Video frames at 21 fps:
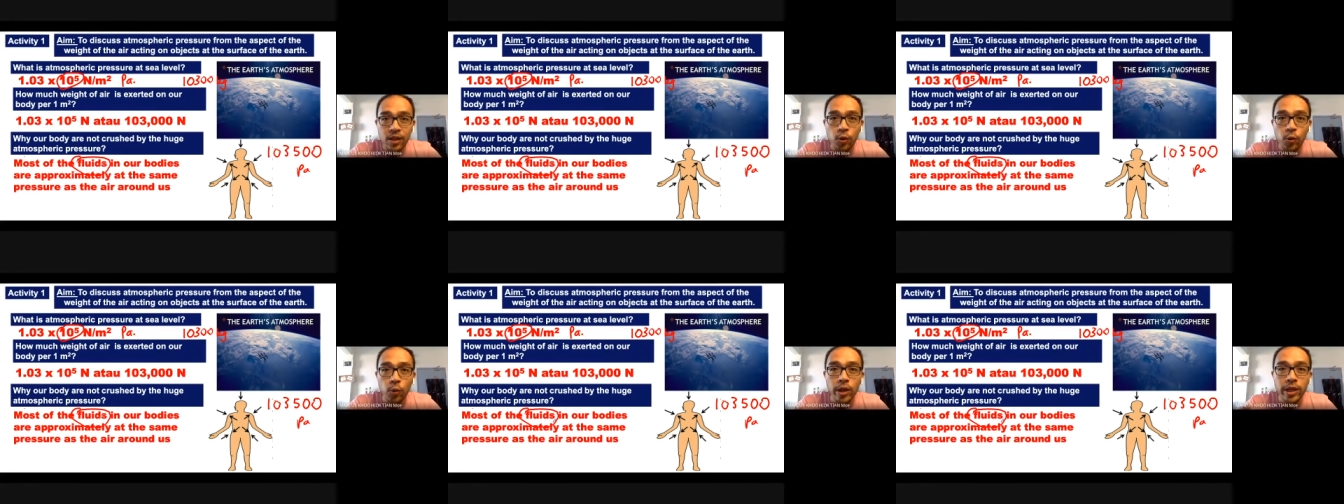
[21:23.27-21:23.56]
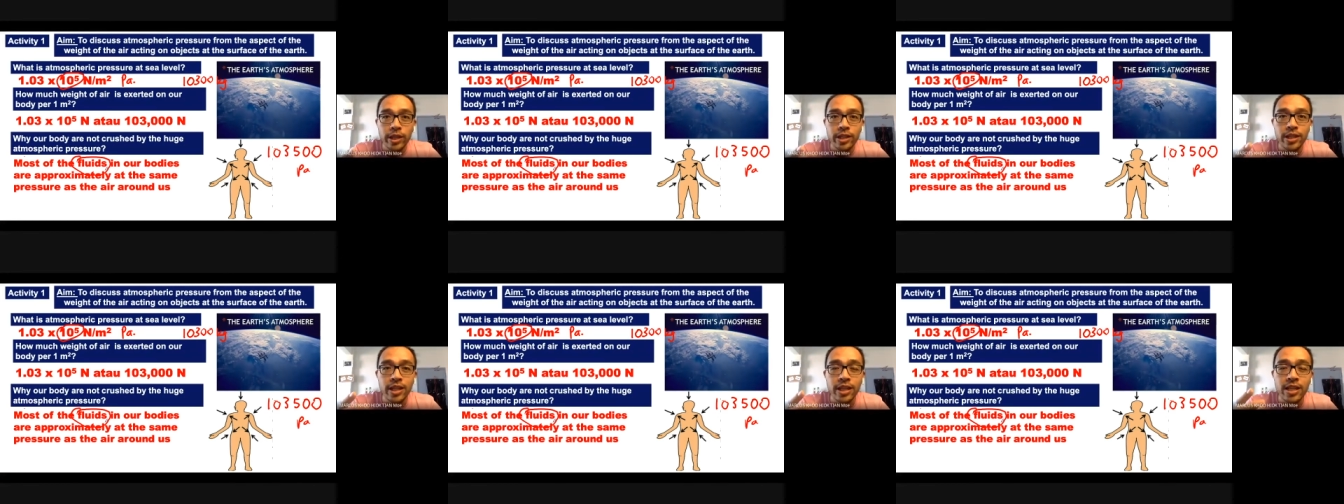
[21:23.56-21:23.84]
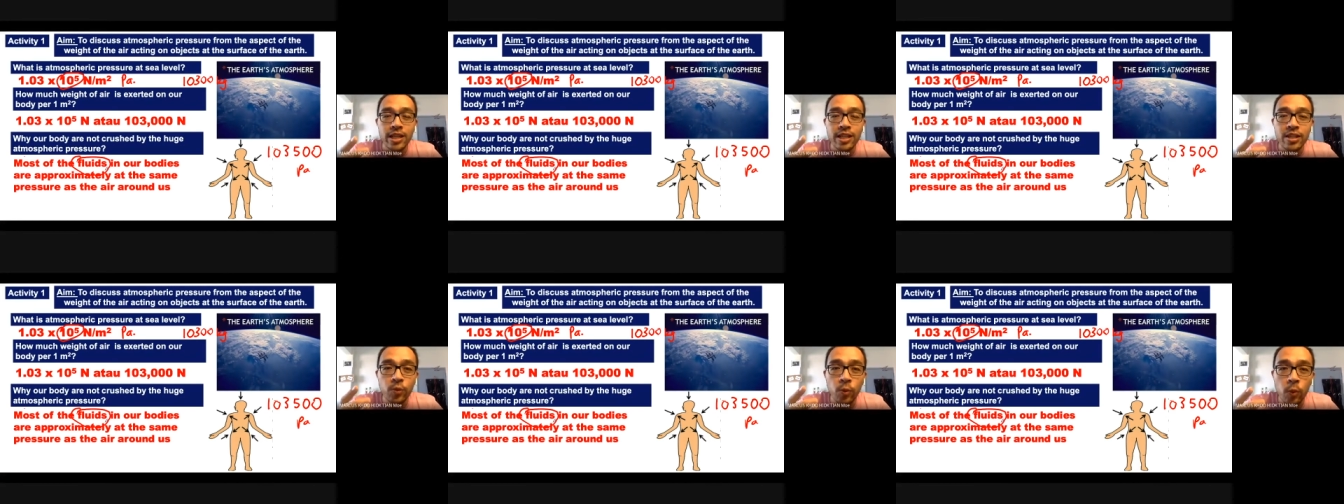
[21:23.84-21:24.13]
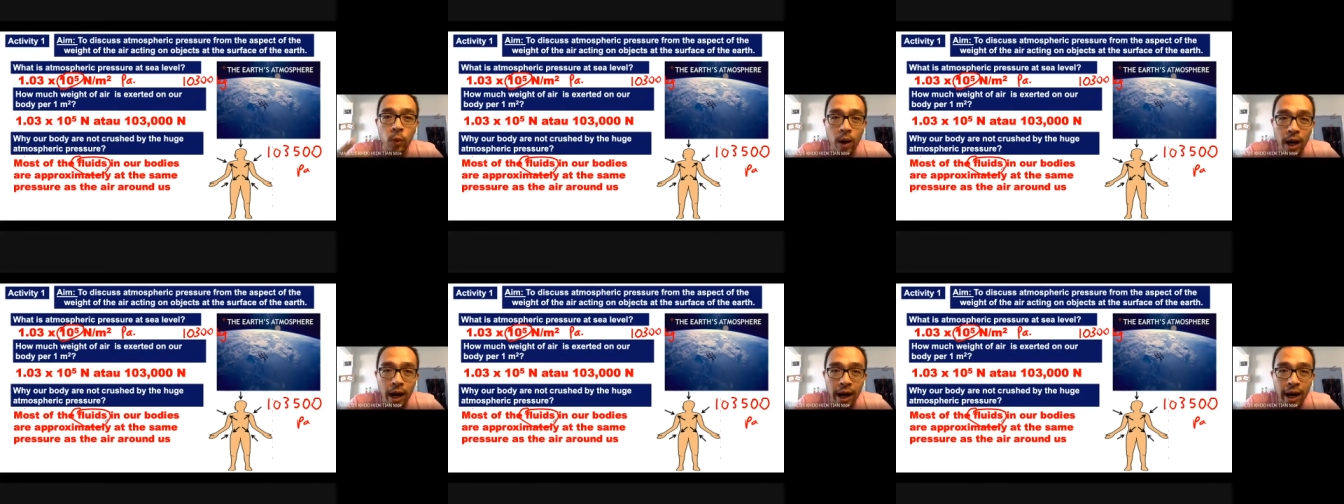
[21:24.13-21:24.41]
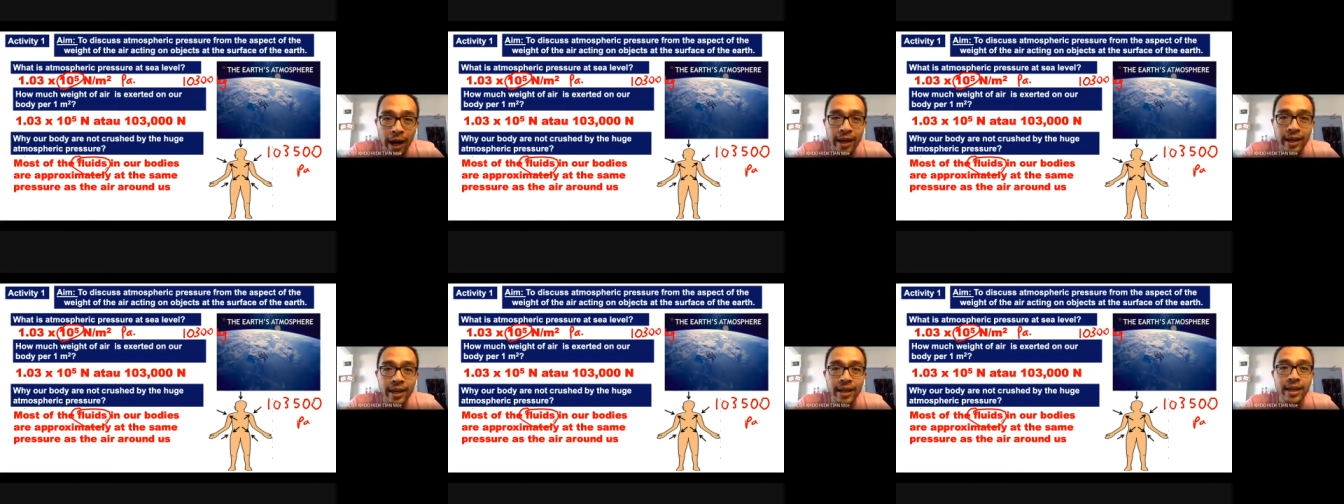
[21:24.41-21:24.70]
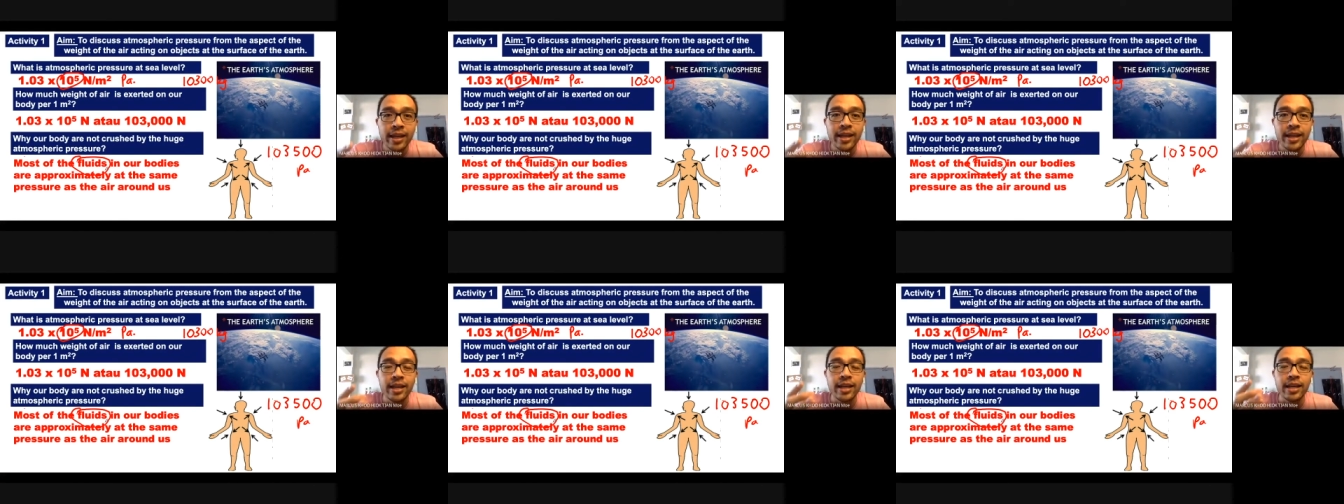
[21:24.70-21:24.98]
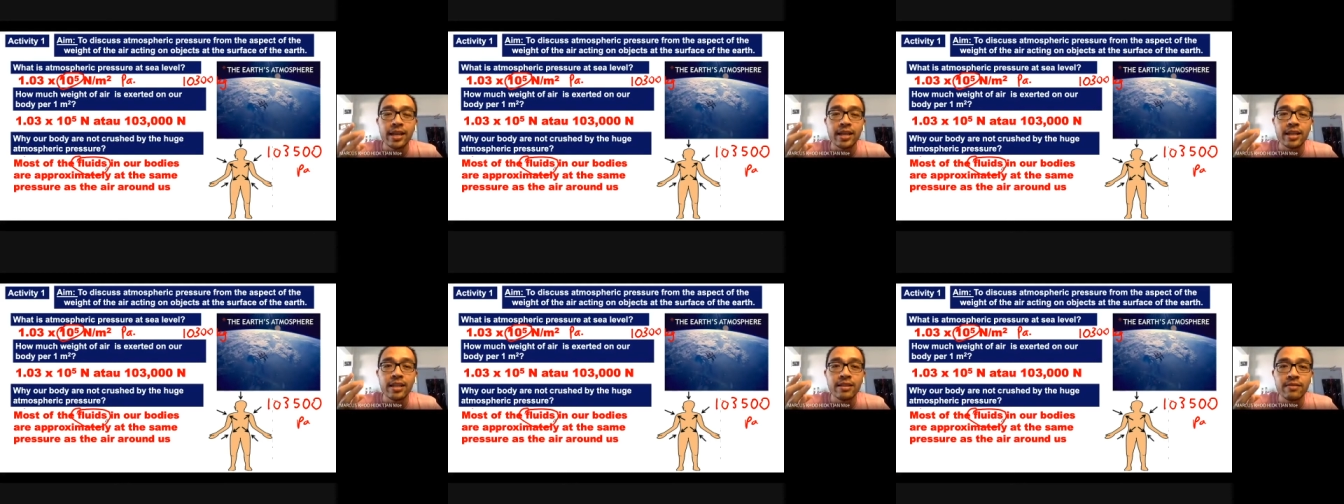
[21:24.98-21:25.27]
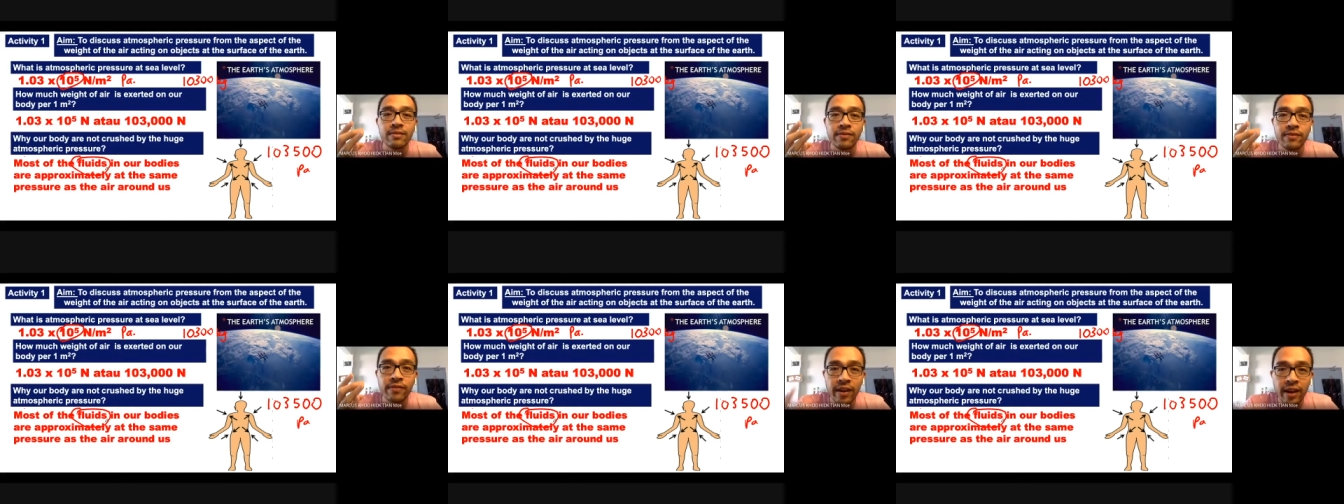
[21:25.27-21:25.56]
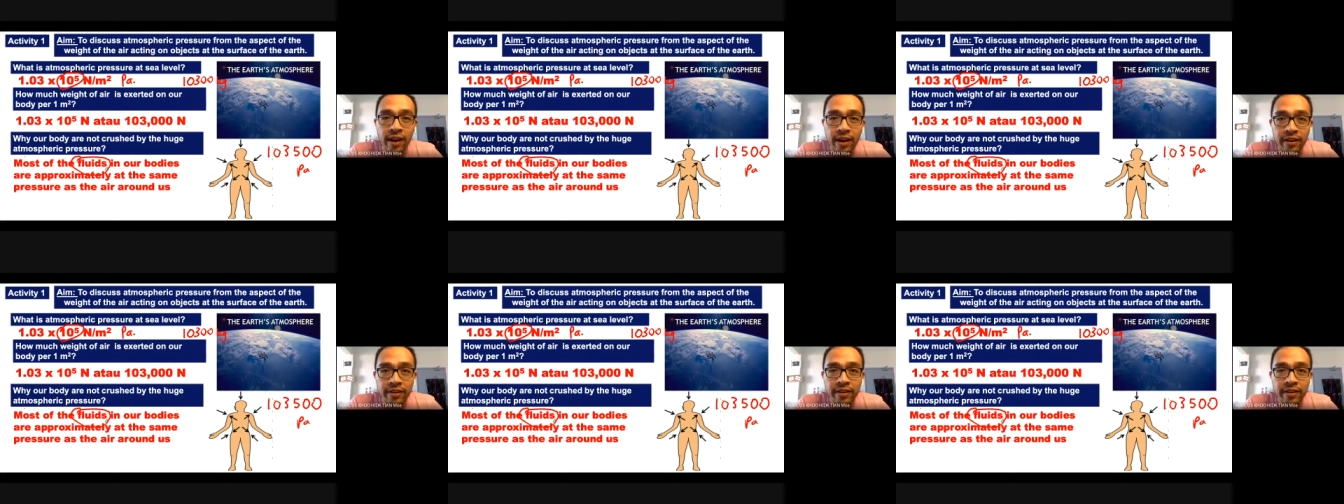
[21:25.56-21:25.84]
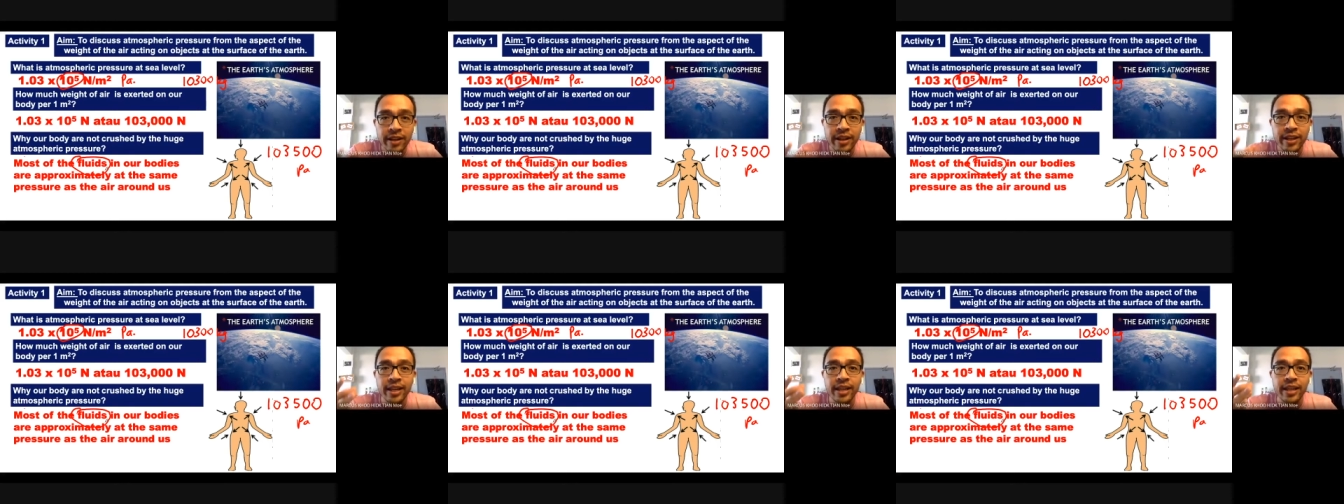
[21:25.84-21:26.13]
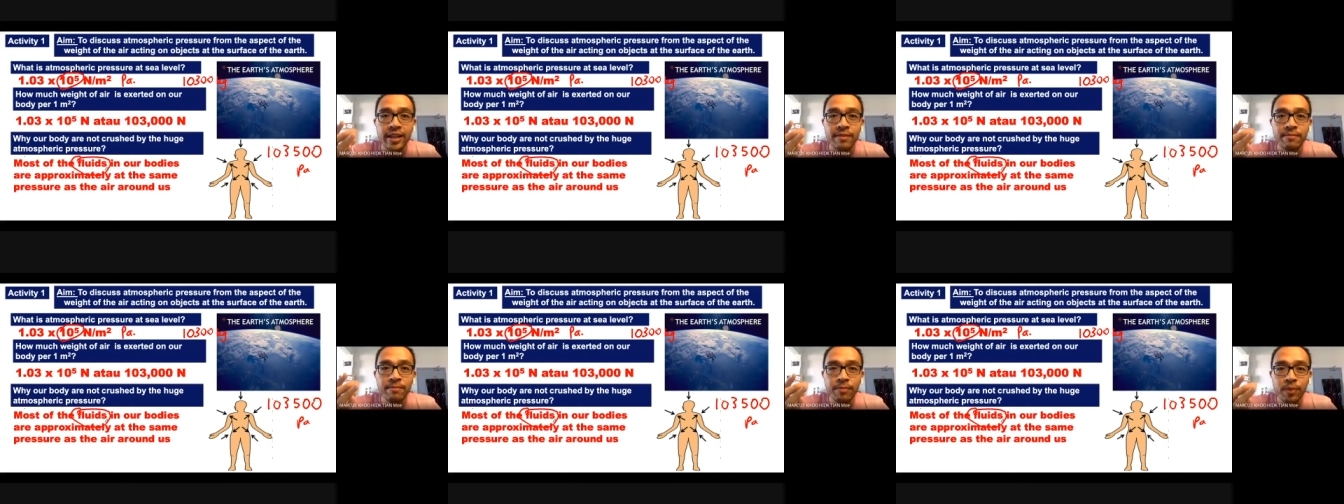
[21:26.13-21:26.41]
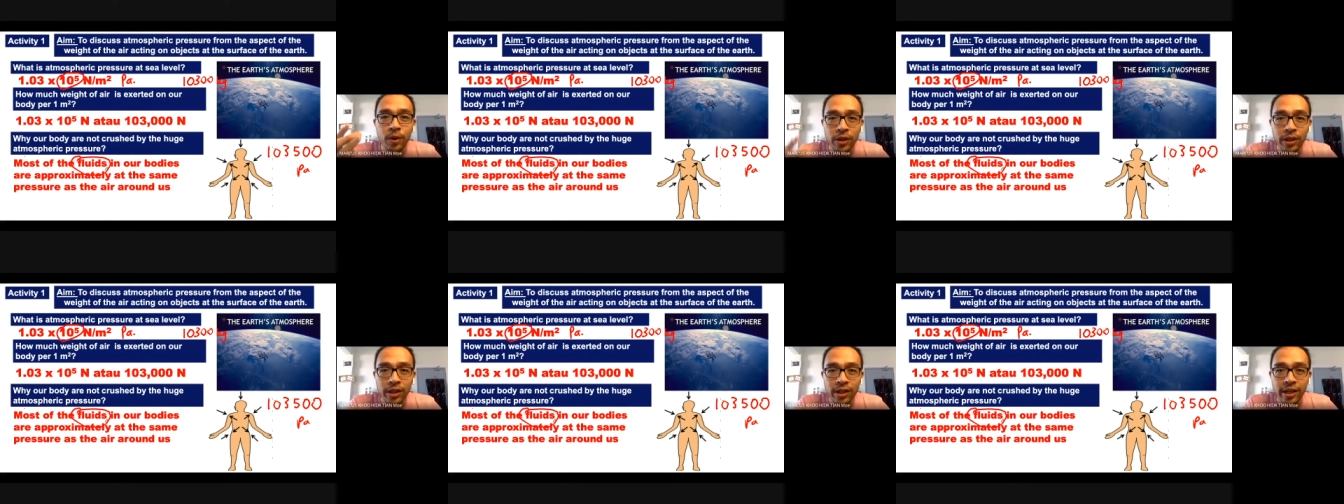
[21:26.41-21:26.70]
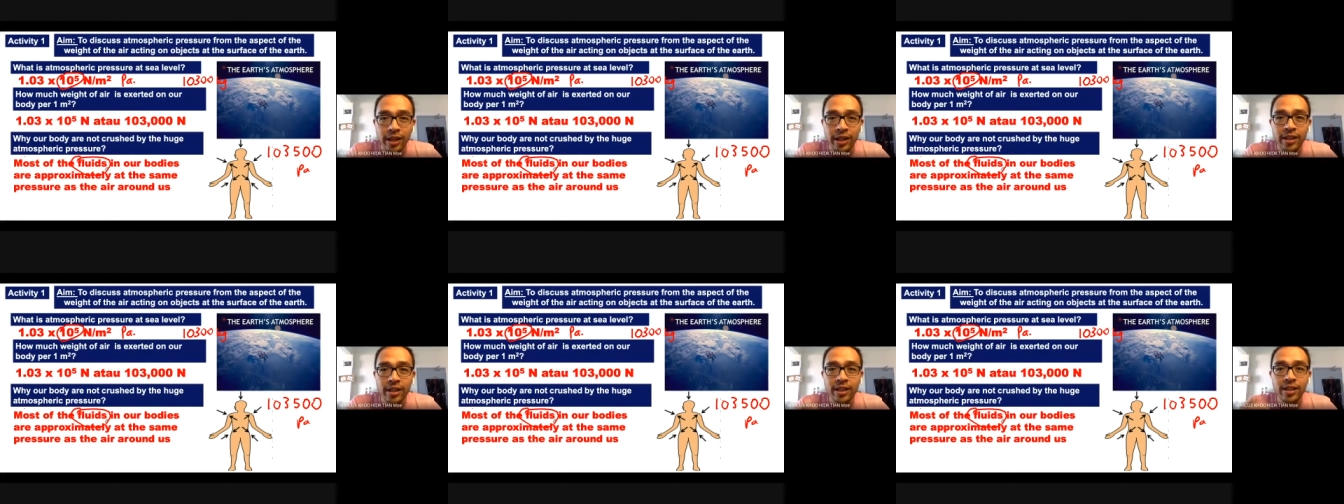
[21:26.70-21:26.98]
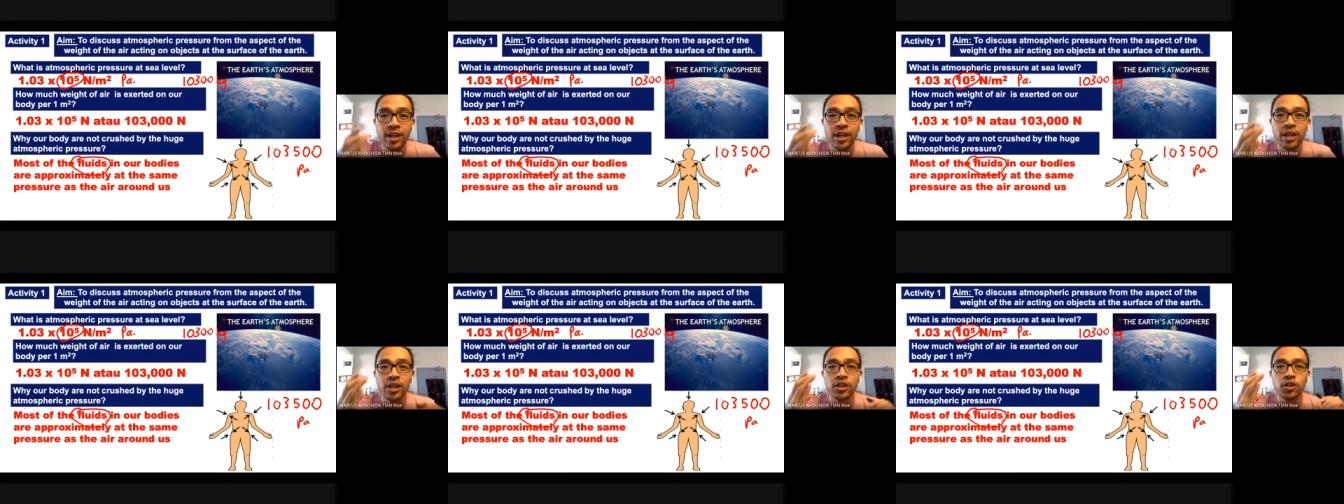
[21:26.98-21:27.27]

Which is why it's very important